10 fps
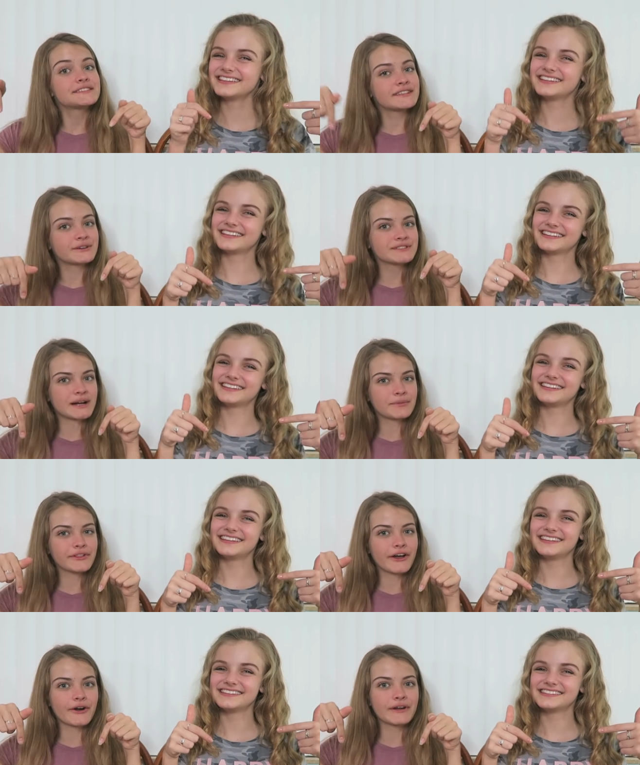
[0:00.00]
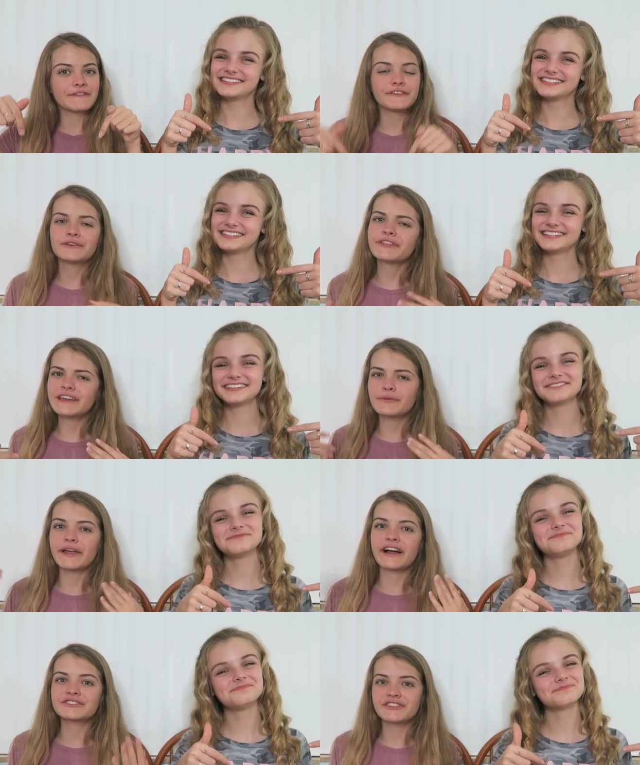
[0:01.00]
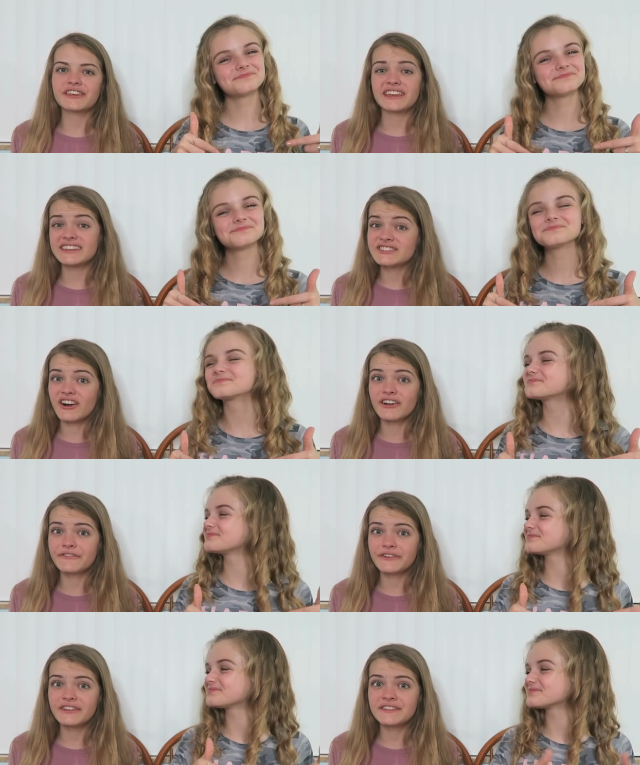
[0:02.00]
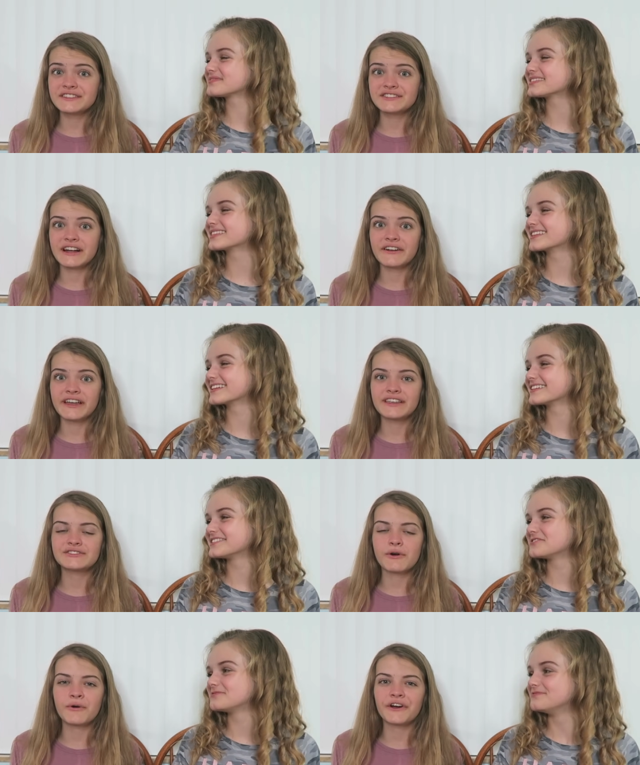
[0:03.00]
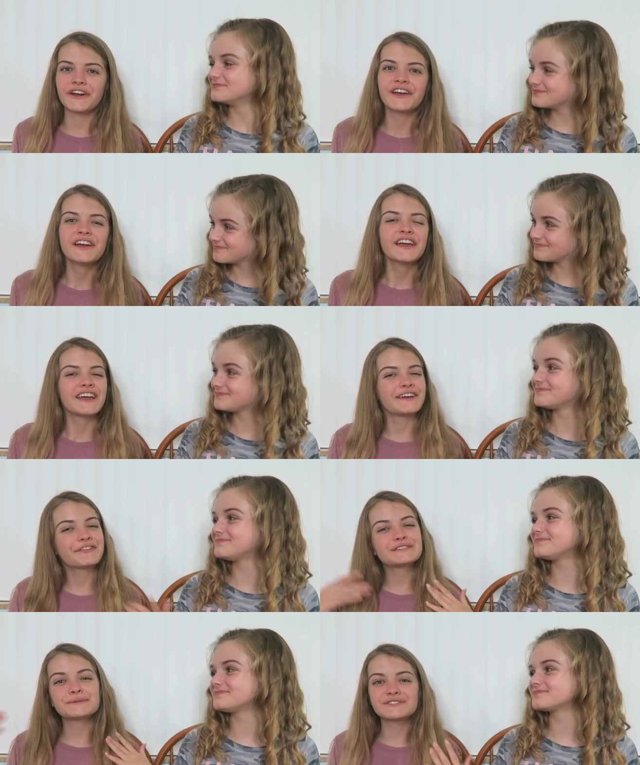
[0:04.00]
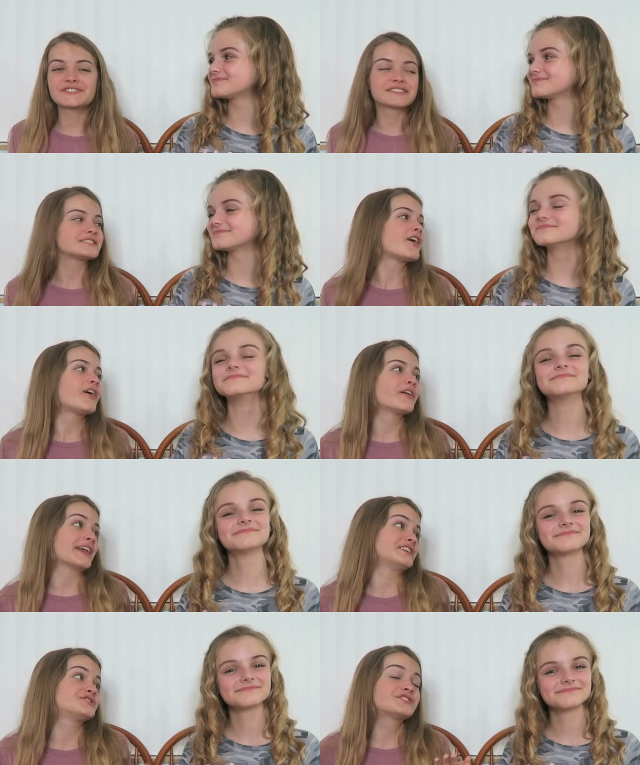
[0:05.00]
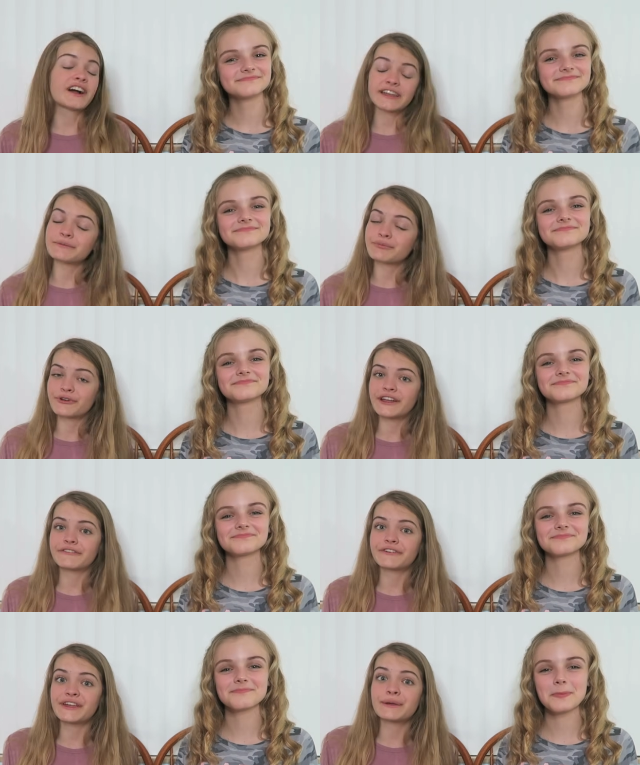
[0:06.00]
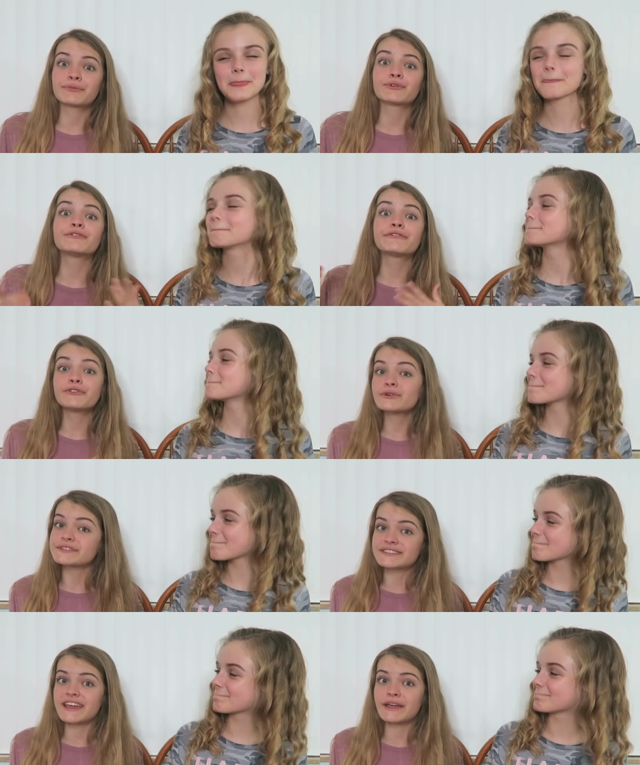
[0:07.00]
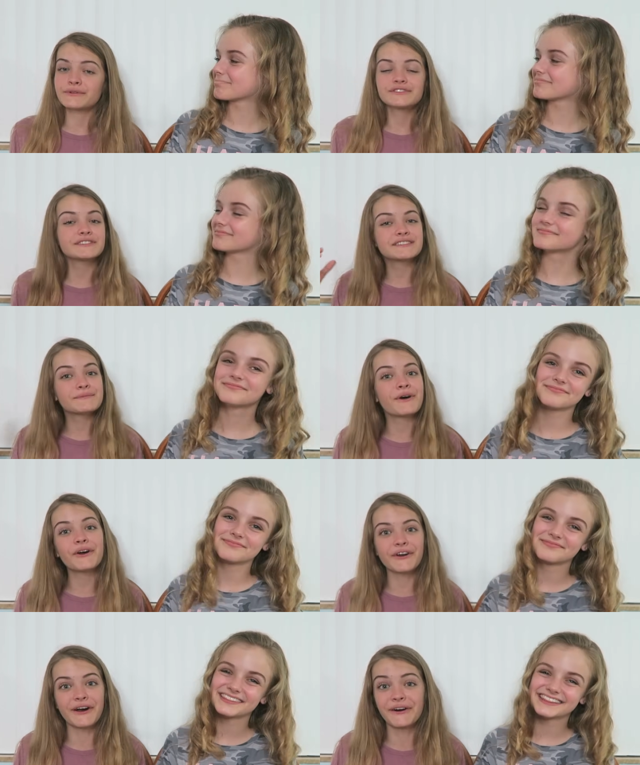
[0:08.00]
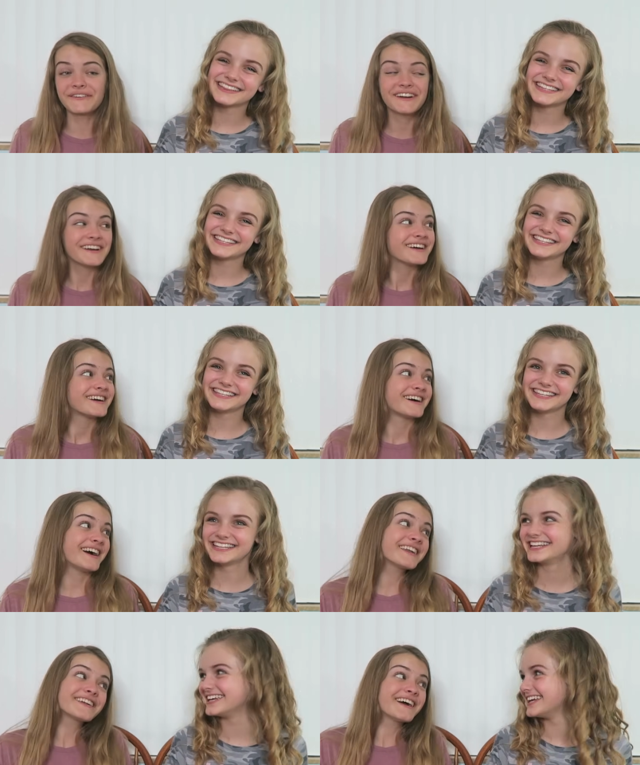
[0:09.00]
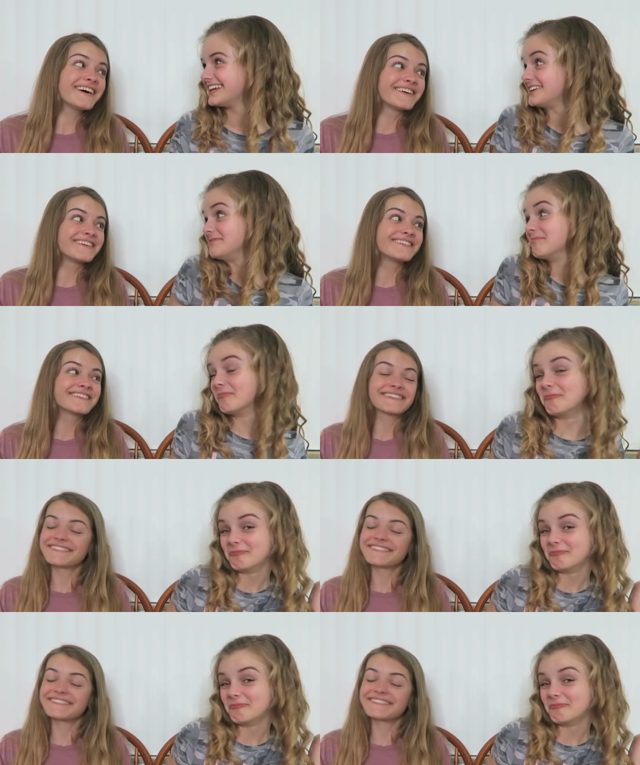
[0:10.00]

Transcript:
Speaker 1: us know down below if you think we actually ate dog food in this challenge, or if this was just all a giant prank for April Fool's Day, which is tomorrow. I don't know.